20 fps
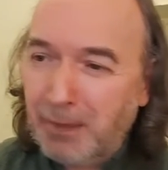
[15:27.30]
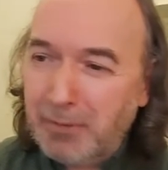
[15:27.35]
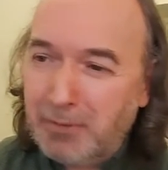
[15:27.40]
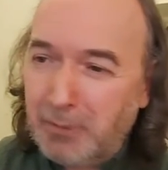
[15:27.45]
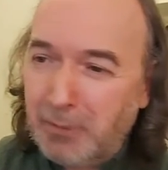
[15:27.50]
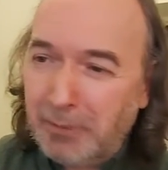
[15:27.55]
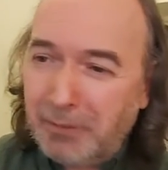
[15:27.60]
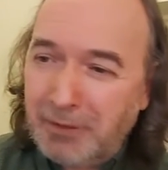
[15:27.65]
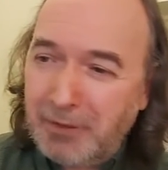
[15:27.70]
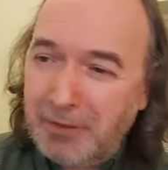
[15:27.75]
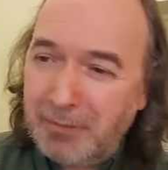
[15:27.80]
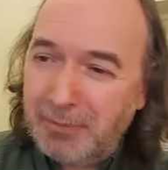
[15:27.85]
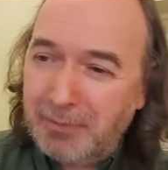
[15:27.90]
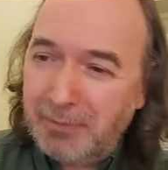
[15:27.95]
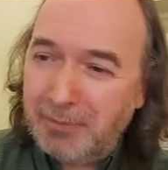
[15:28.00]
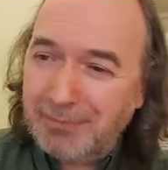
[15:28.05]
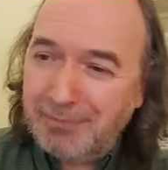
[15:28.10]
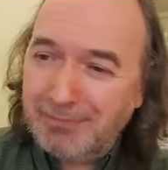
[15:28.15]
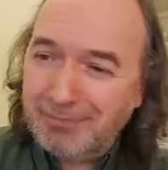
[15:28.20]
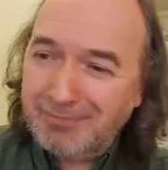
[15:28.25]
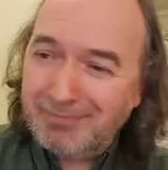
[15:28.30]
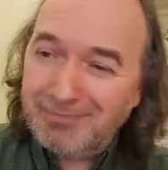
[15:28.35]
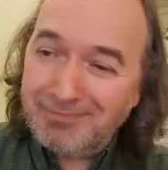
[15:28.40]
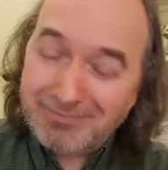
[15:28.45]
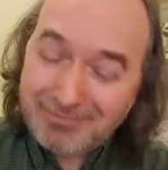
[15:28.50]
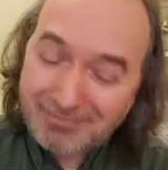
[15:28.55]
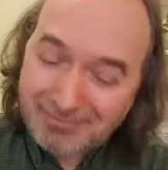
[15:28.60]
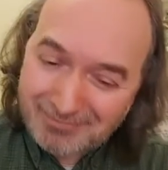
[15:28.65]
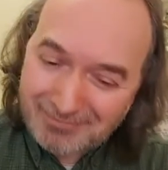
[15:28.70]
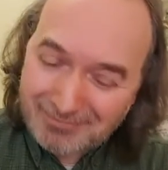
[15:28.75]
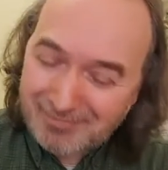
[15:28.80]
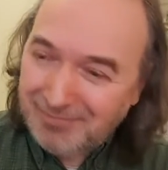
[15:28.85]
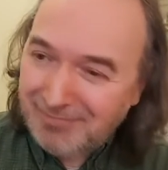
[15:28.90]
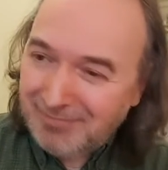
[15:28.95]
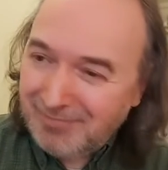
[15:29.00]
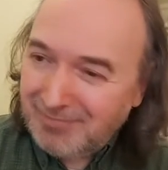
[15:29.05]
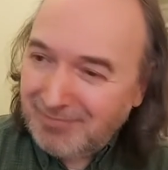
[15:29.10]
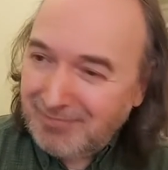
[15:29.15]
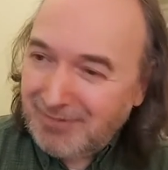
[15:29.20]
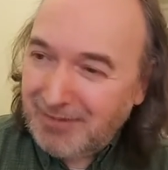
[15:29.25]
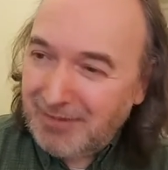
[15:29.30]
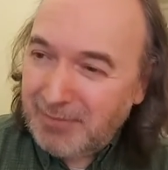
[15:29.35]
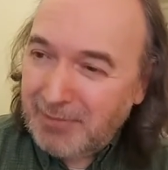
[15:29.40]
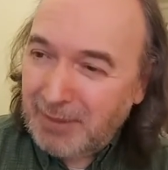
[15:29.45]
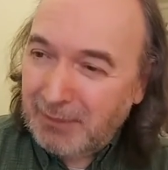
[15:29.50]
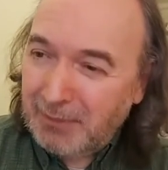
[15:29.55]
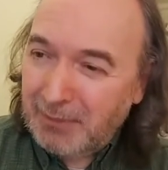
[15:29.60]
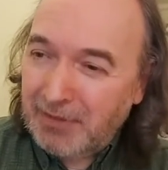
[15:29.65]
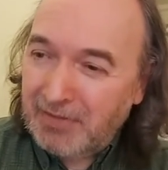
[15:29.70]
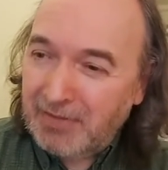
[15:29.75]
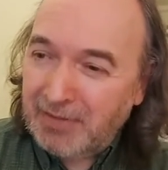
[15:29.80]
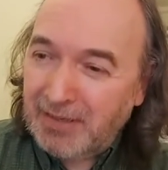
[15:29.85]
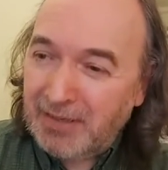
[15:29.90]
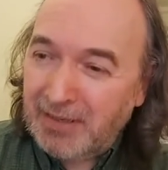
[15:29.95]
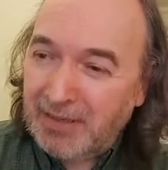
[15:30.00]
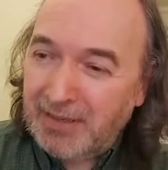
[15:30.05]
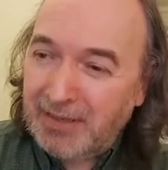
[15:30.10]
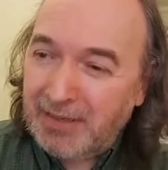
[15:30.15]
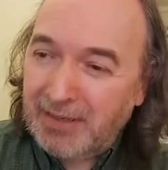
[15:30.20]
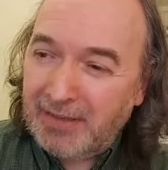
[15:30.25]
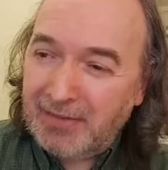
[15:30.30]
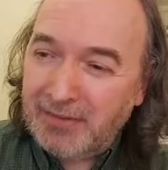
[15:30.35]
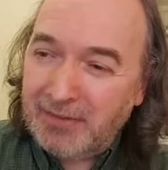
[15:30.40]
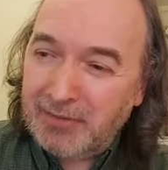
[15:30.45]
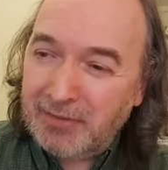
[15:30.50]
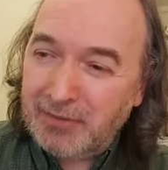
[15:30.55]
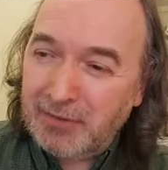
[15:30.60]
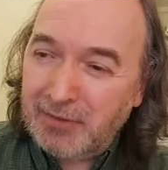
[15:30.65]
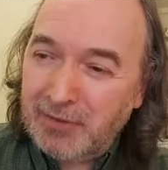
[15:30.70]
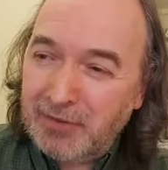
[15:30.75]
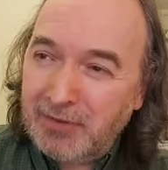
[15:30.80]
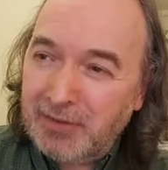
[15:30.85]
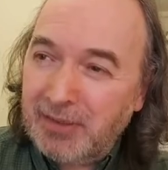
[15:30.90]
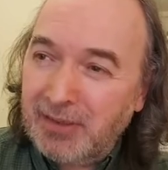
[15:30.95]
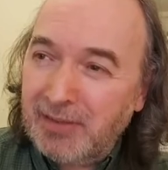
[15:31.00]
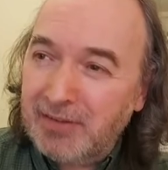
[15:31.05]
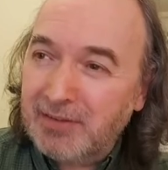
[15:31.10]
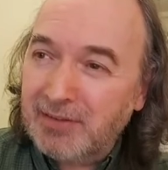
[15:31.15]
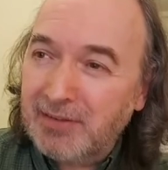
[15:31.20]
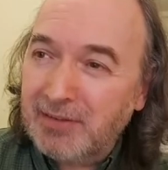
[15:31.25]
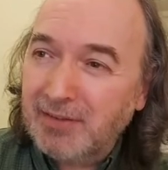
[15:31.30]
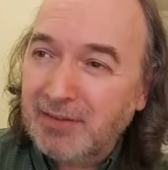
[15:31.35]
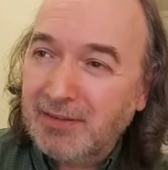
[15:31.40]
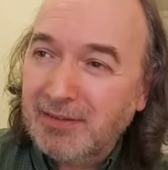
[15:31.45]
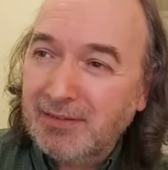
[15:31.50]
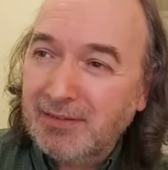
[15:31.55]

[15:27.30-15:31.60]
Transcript: So I'd hope you might want to take it in that sort of context.